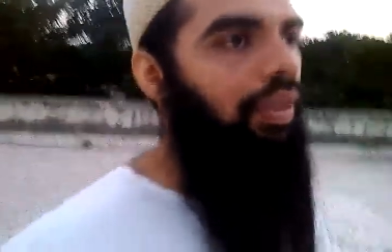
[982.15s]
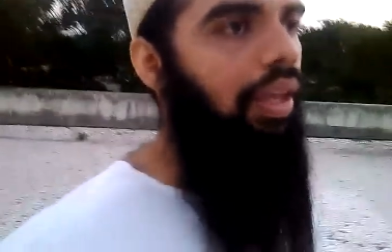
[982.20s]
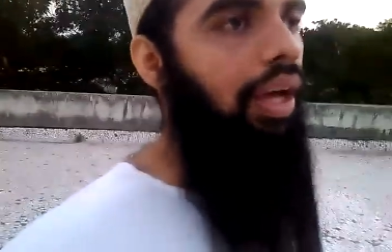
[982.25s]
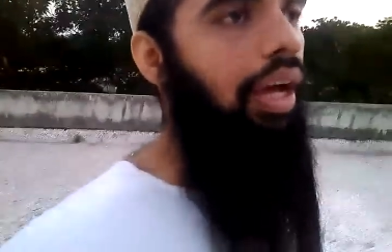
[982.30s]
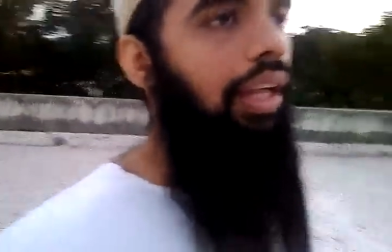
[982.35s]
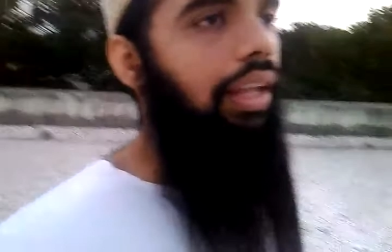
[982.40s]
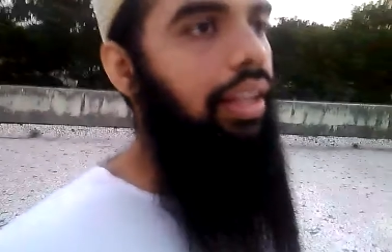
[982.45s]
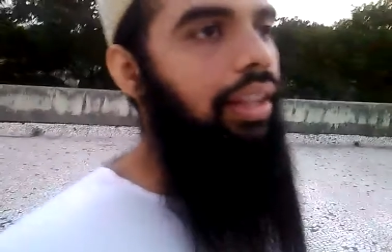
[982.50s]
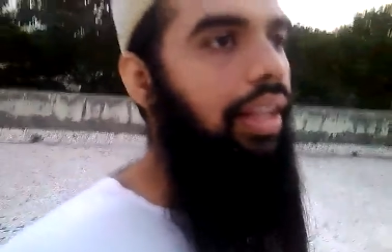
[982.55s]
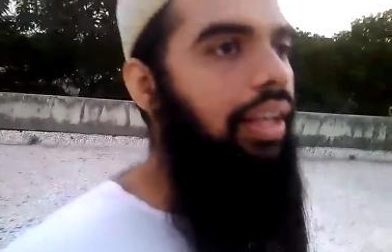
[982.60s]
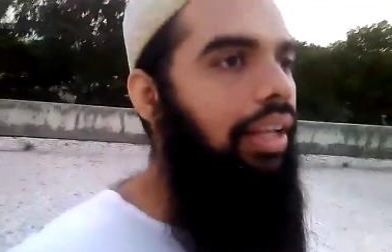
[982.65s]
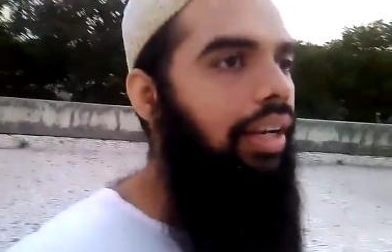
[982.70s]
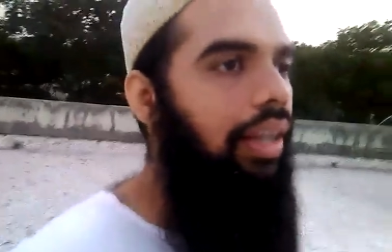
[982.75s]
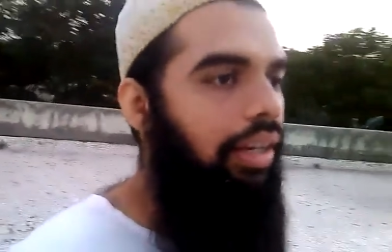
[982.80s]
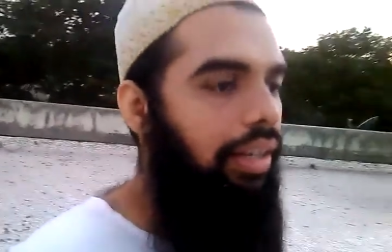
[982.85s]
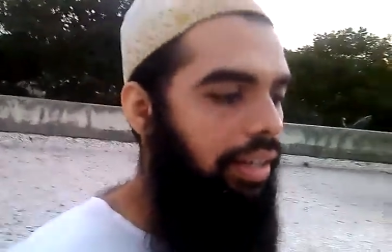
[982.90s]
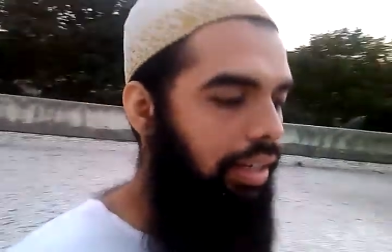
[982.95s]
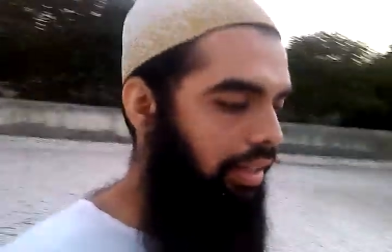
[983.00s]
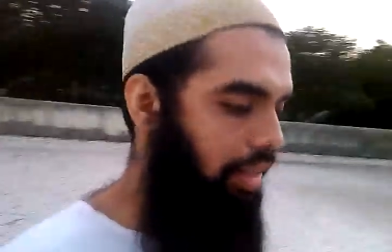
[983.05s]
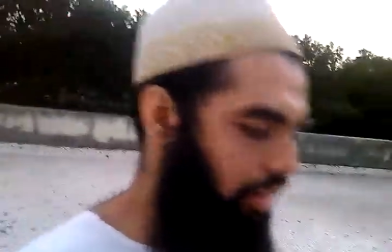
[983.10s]
And then
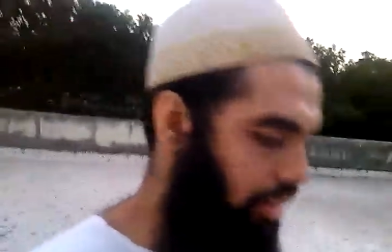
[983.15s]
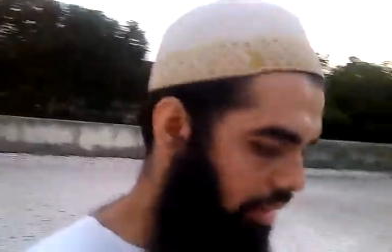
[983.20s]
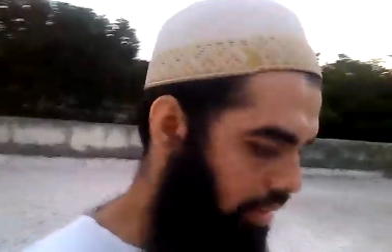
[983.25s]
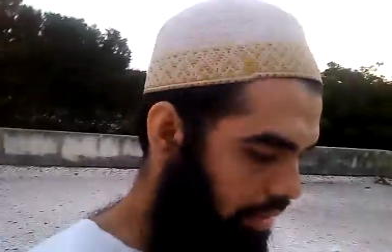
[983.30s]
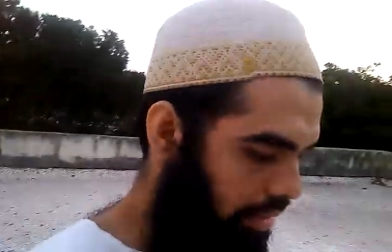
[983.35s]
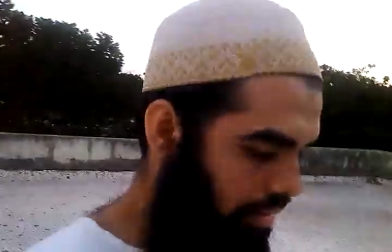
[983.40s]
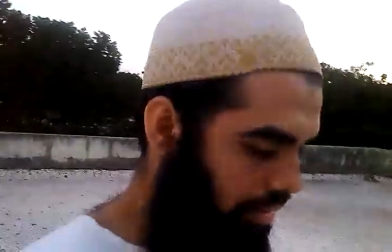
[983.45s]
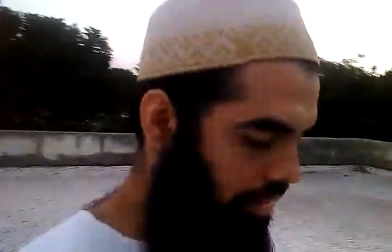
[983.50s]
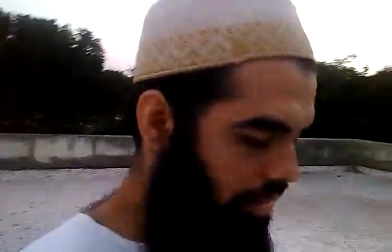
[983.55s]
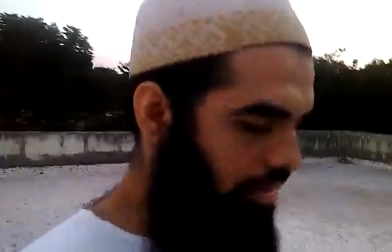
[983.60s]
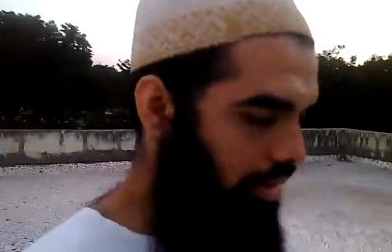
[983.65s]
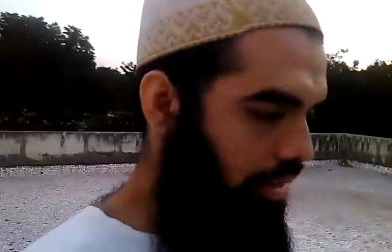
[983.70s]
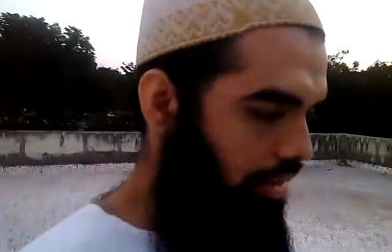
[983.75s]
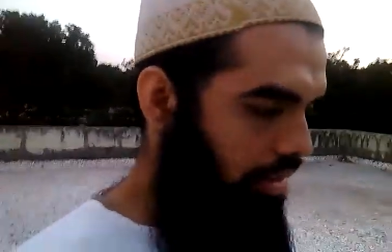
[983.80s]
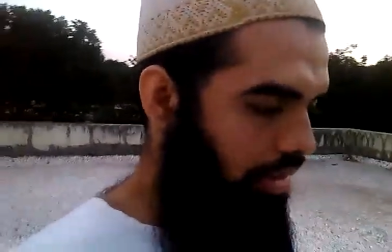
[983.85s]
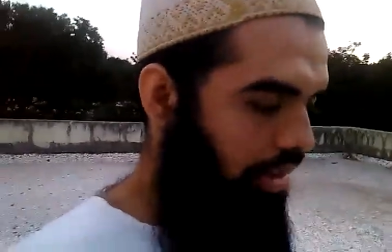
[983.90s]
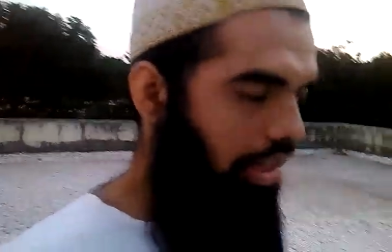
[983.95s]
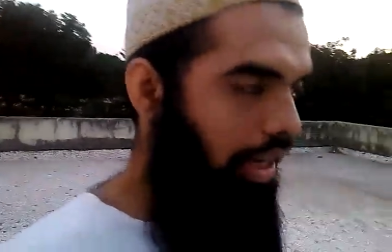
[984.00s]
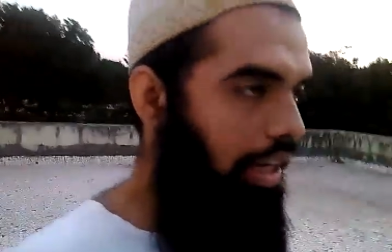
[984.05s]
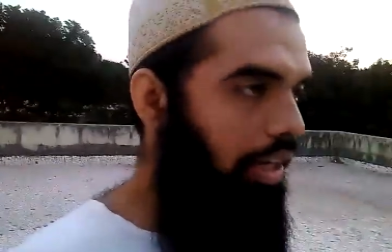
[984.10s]

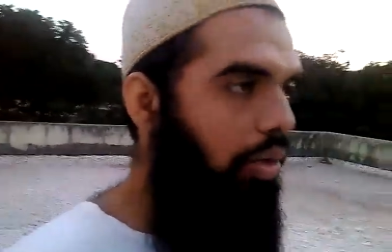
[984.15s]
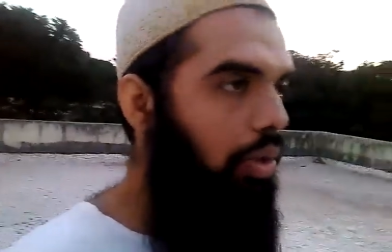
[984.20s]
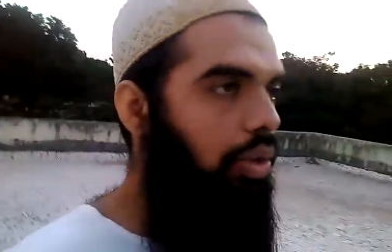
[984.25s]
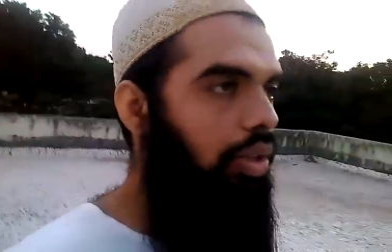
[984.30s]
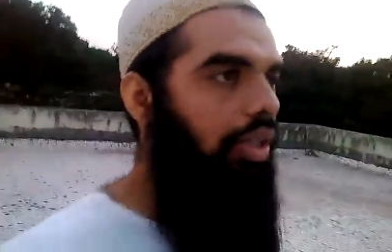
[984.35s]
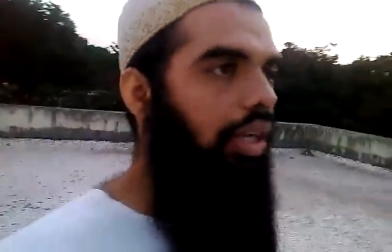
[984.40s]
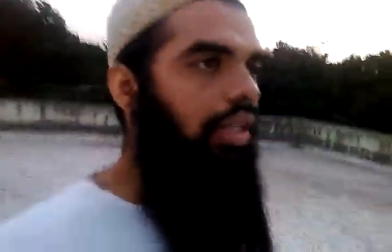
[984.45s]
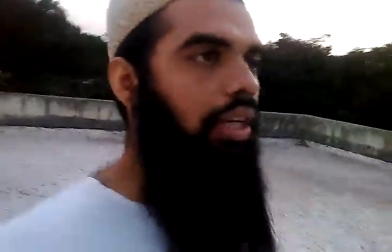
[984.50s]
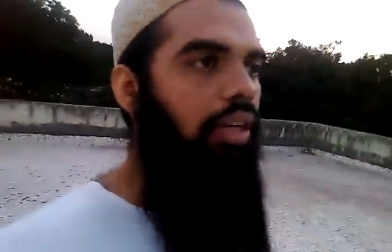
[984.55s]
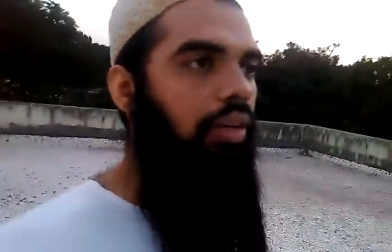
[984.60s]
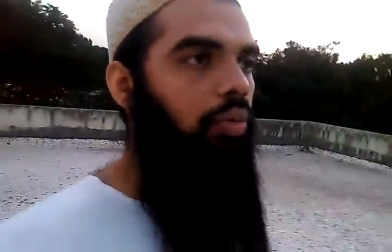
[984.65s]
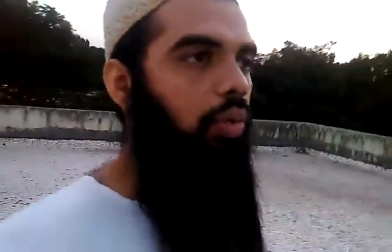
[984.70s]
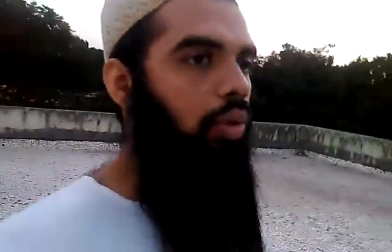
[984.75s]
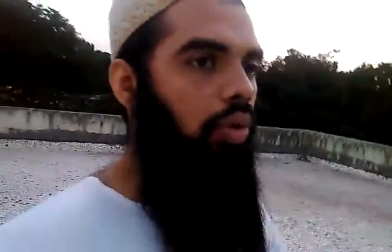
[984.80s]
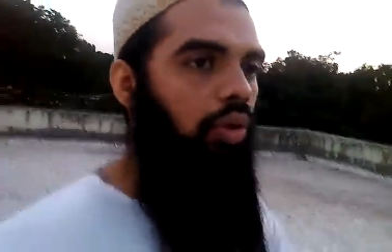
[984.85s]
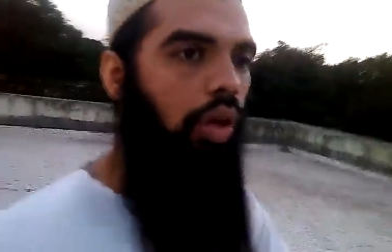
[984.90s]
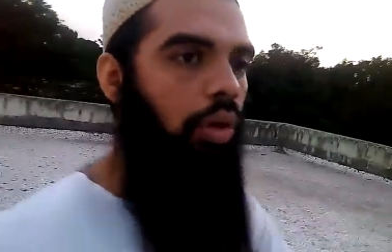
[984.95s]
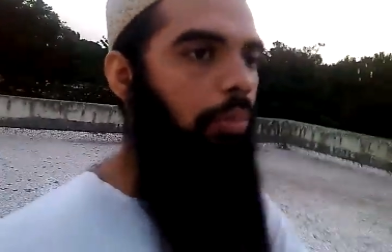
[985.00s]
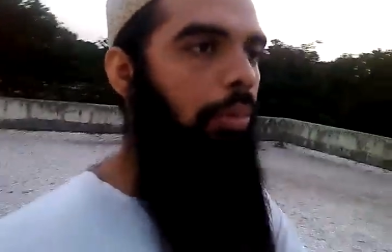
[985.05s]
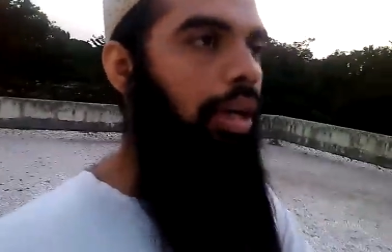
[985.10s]
I looked at it with
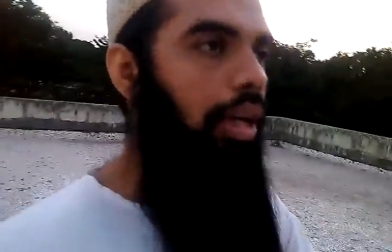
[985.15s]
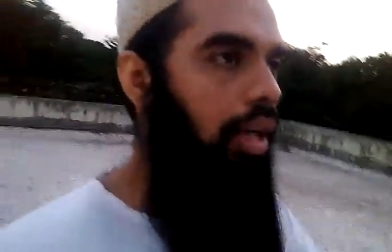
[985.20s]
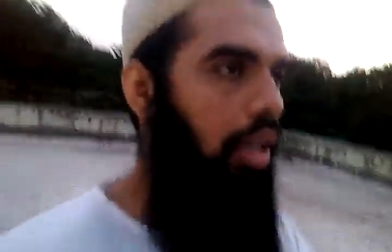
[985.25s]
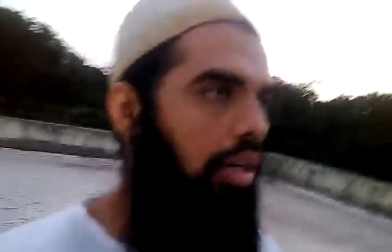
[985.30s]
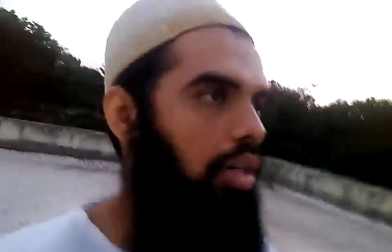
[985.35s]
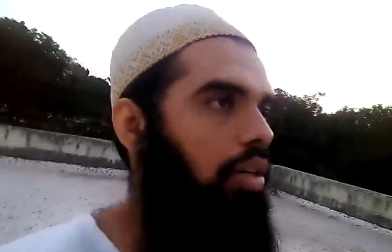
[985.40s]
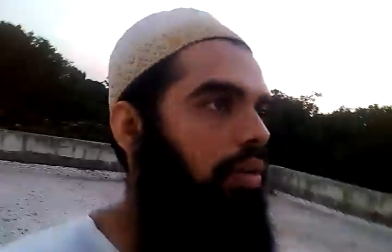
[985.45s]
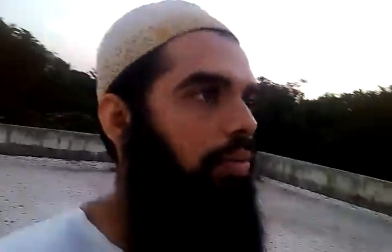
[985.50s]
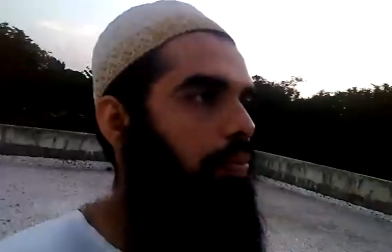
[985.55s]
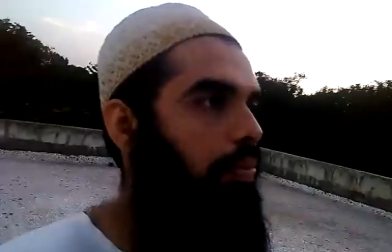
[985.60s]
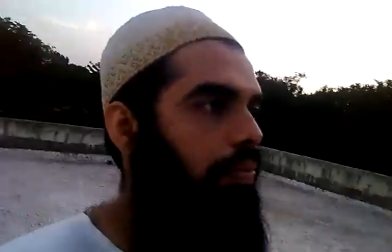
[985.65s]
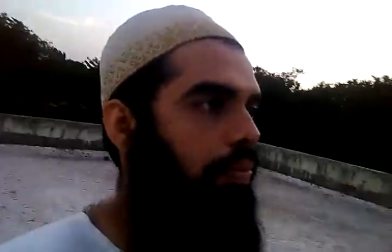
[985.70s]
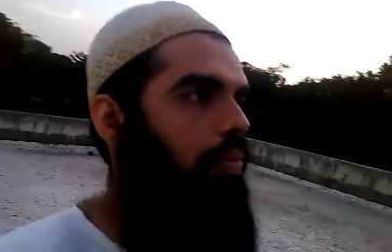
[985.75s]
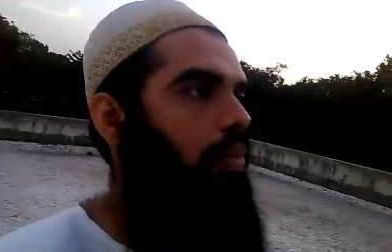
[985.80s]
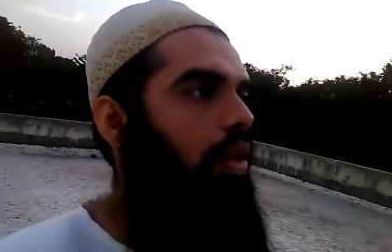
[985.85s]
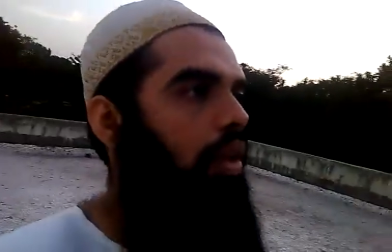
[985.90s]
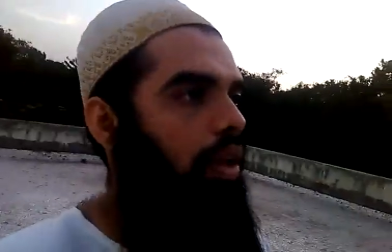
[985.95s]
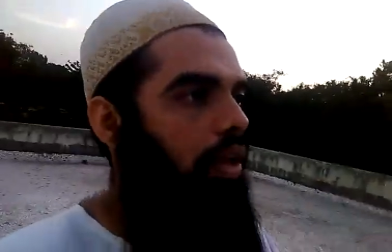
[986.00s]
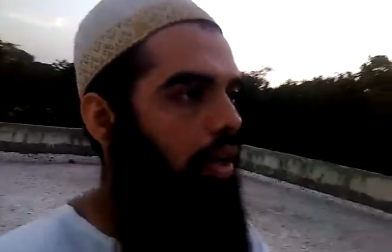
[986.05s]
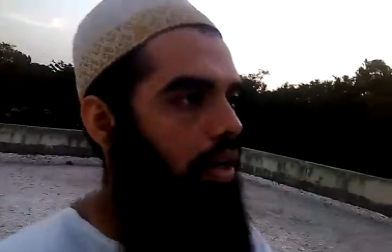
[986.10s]
all my heart,
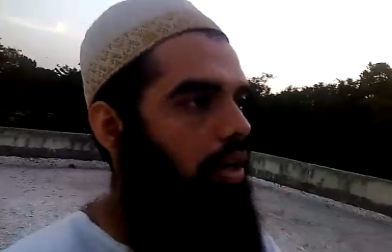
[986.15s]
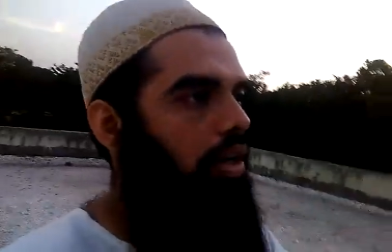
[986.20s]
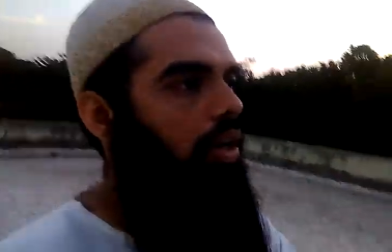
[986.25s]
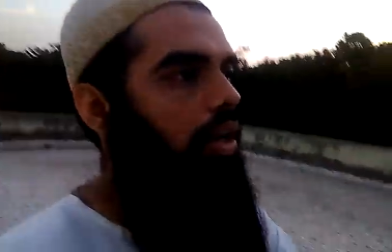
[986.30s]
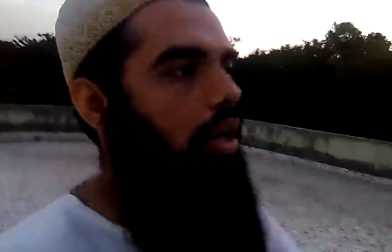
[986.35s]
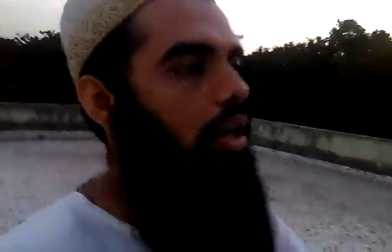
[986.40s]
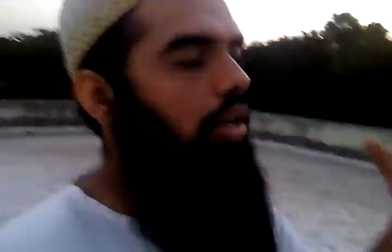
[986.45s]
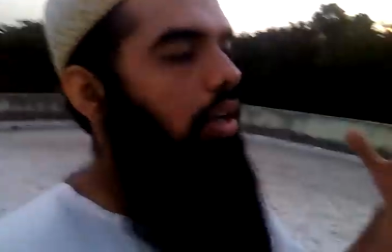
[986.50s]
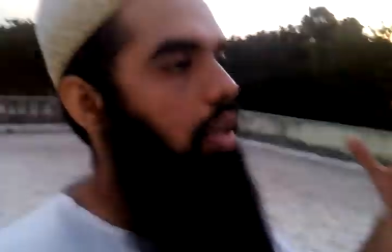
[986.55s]
and